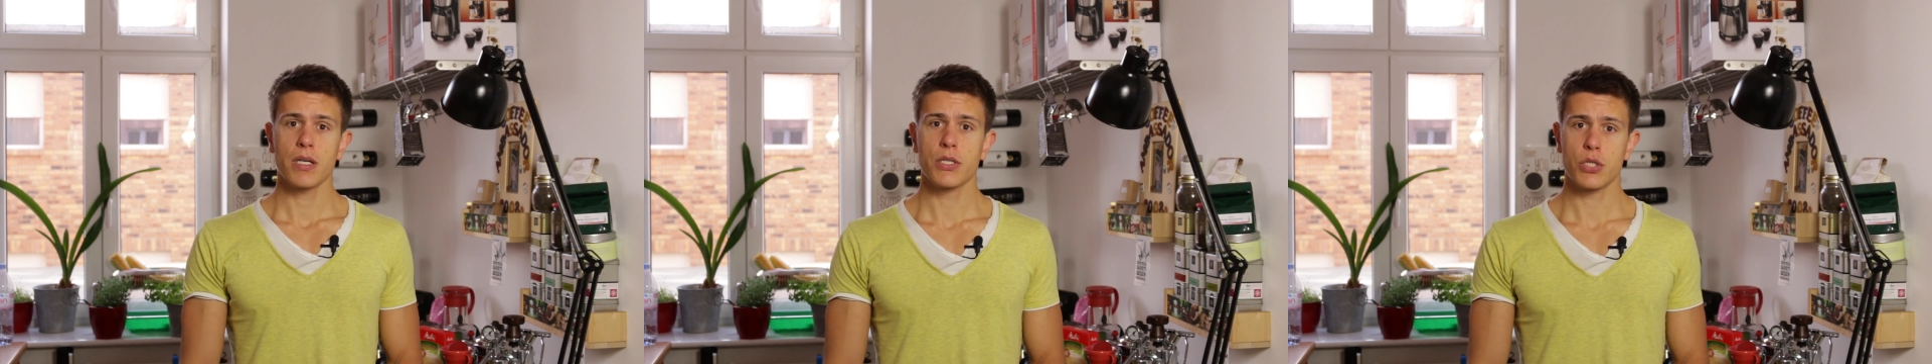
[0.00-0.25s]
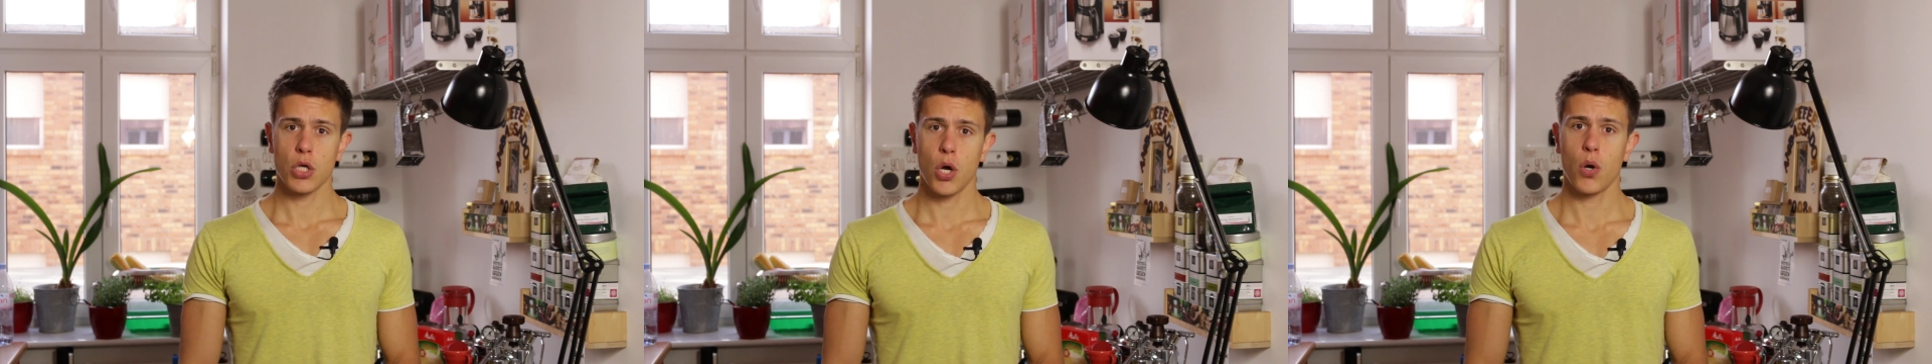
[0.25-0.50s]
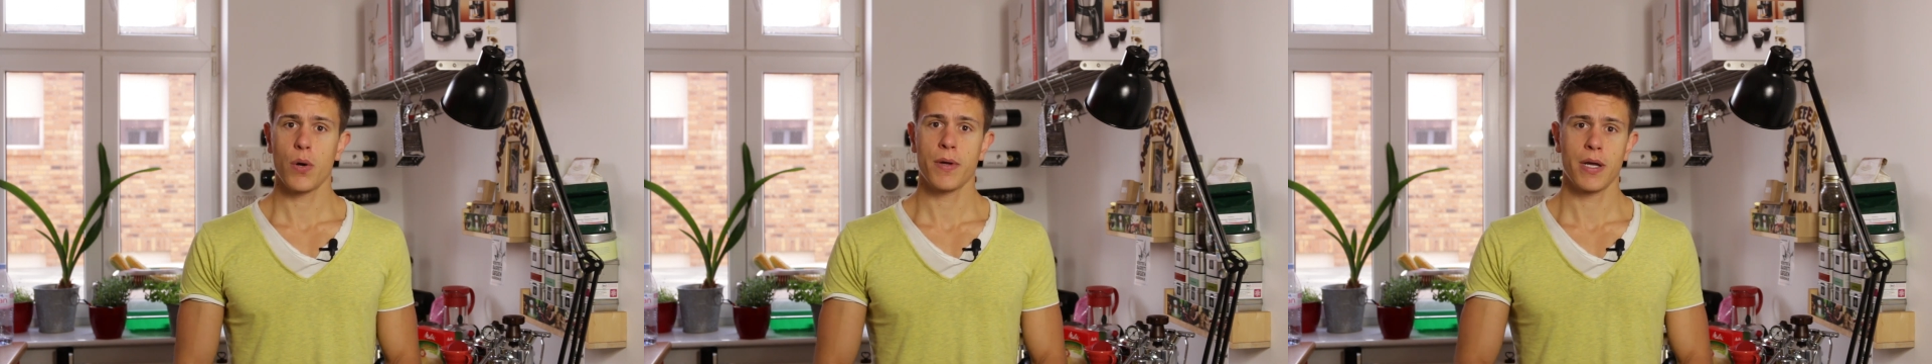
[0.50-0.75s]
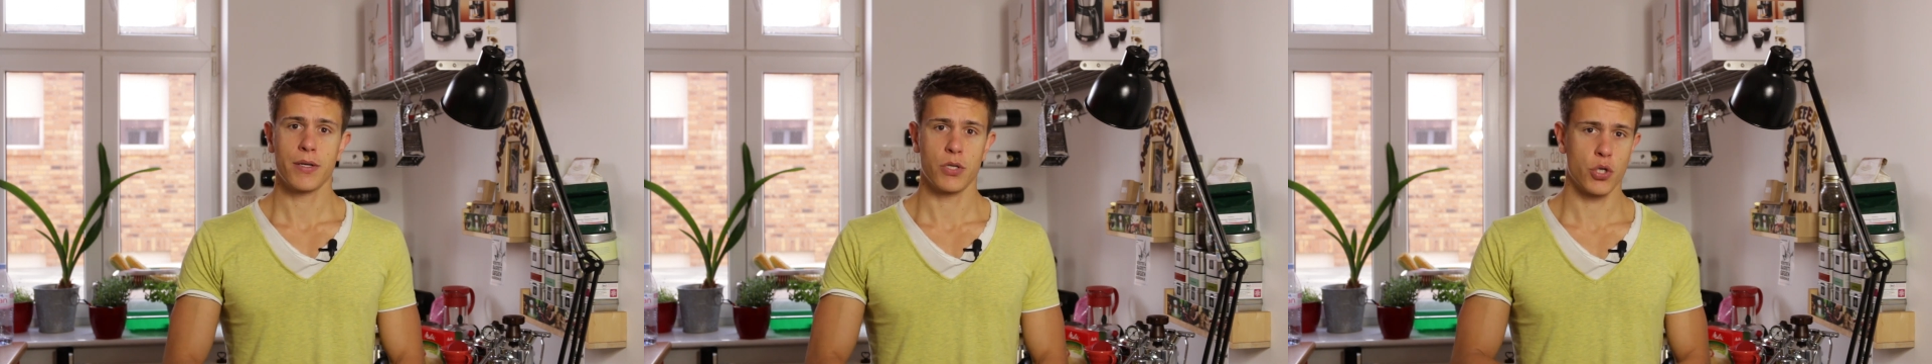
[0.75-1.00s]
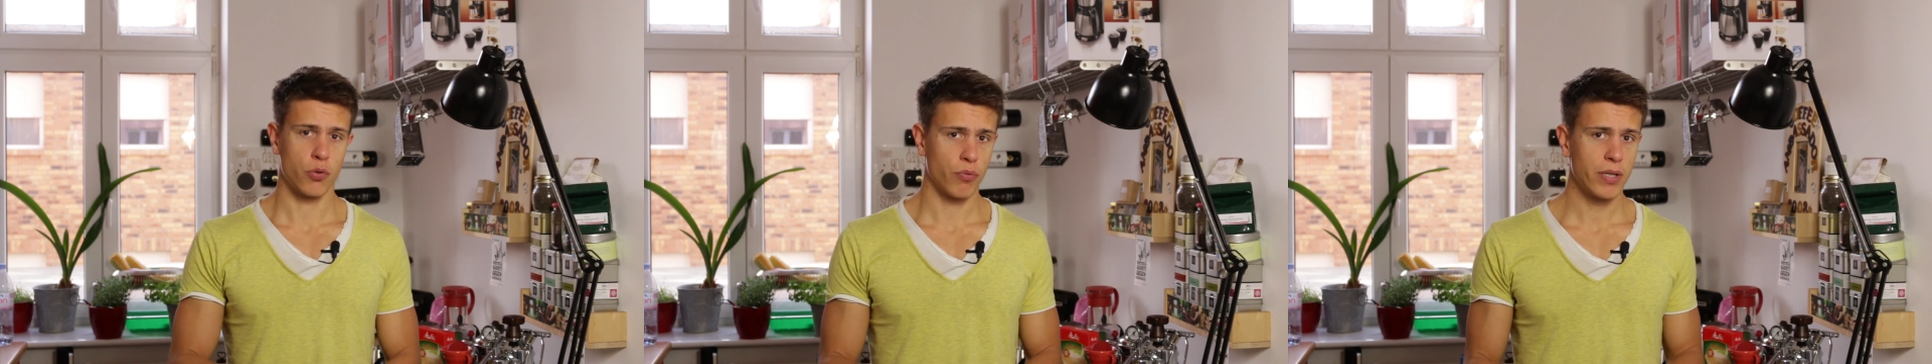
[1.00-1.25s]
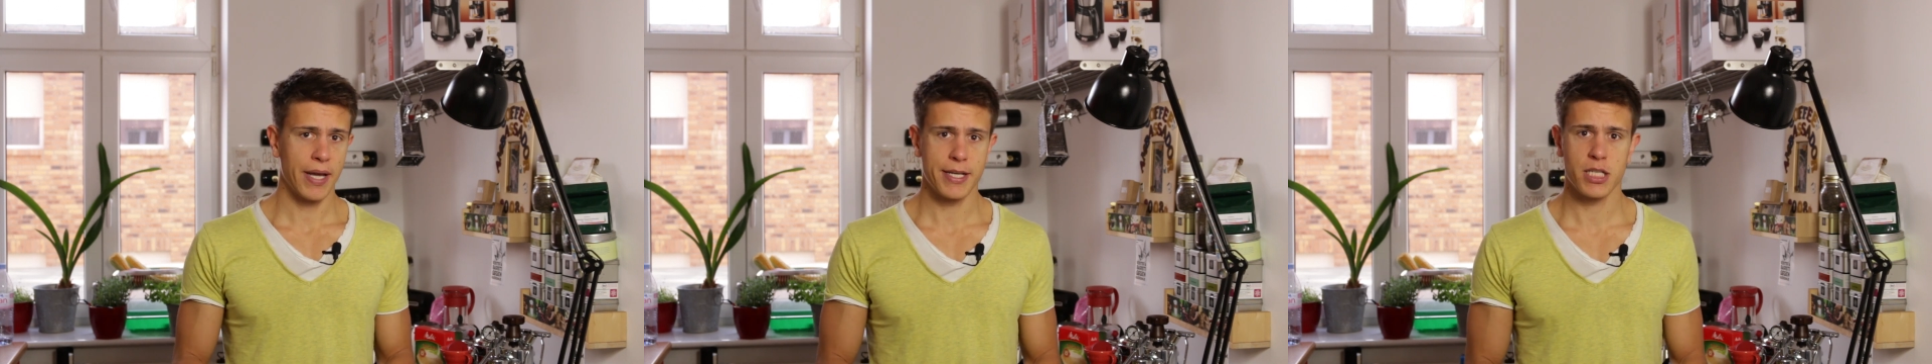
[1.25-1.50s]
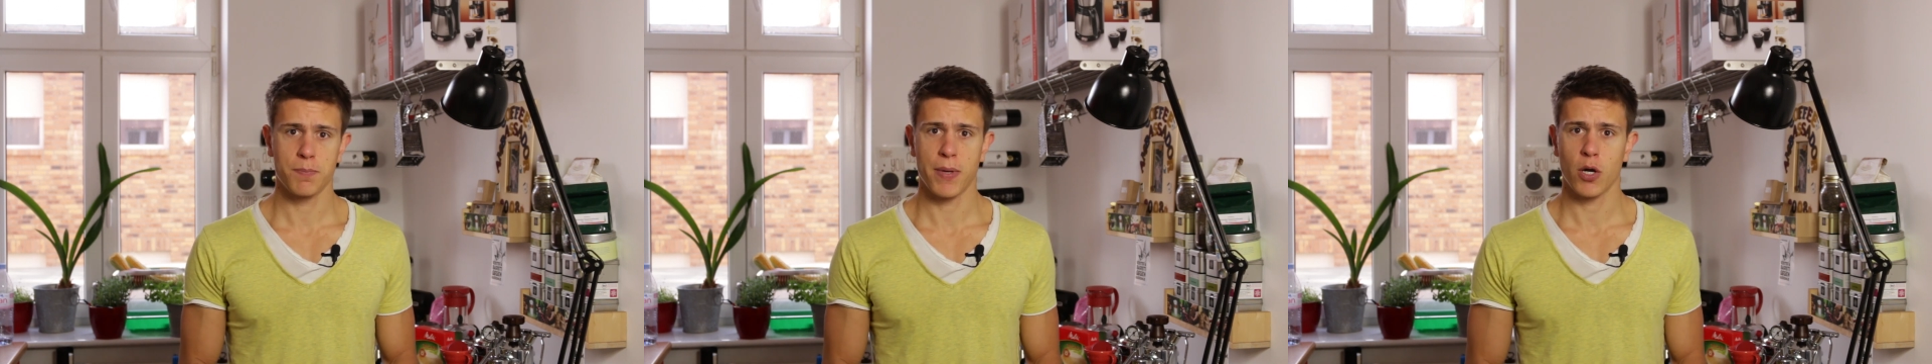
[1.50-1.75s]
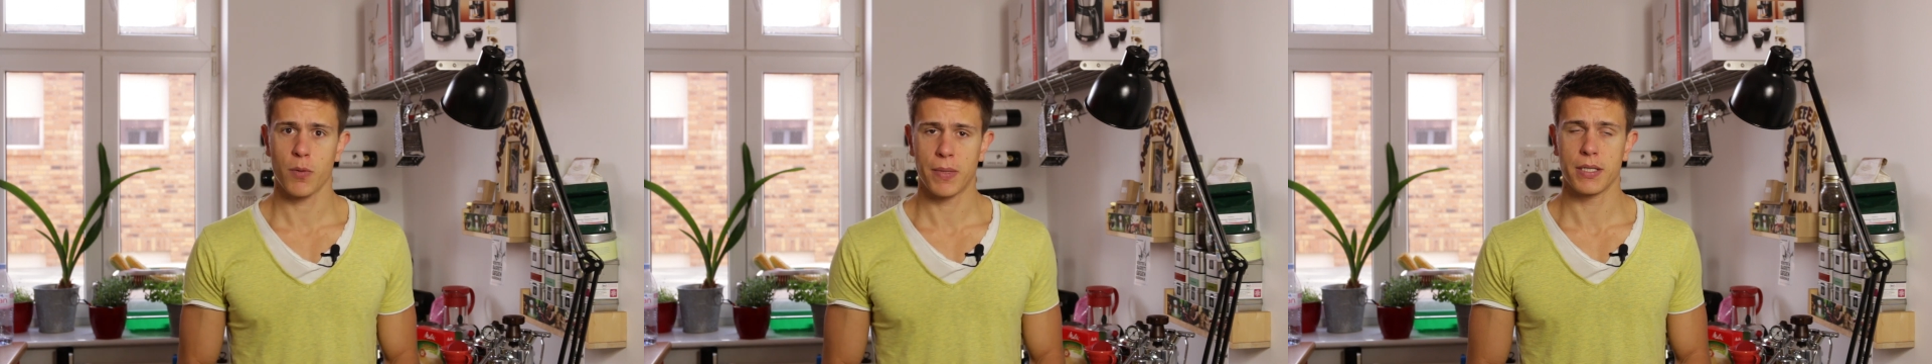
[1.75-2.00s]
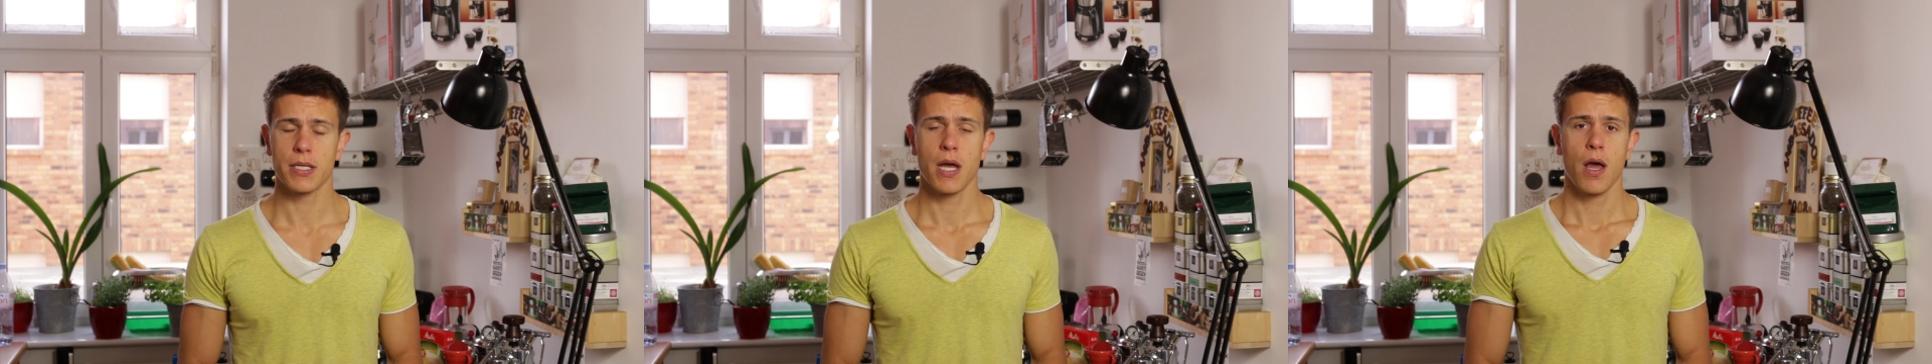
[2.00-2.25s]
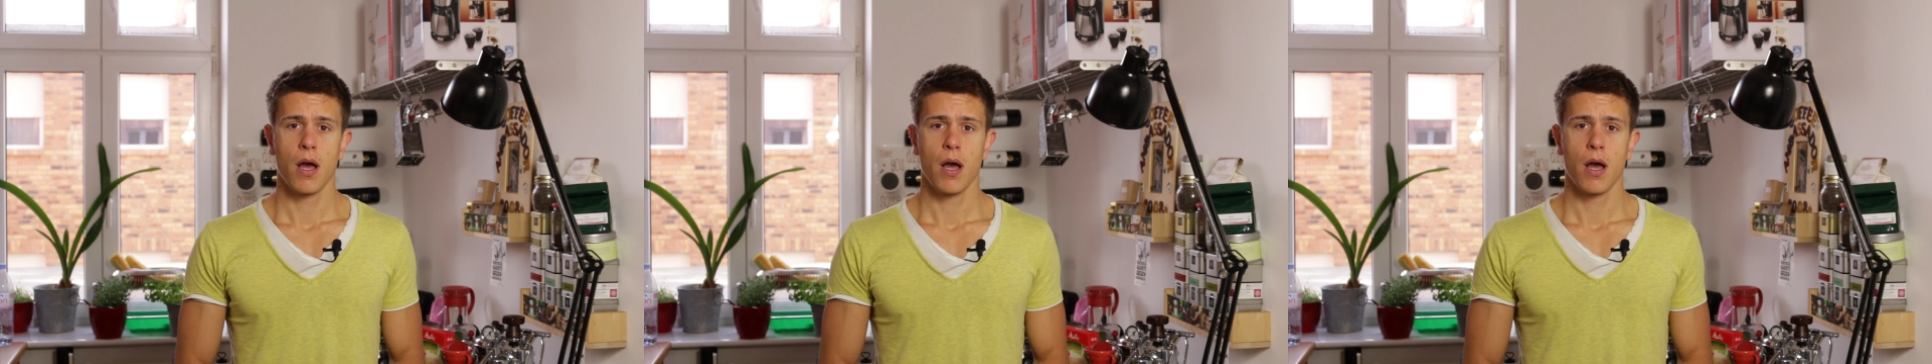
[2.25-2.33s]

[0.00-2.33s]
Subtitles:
So you should really experiment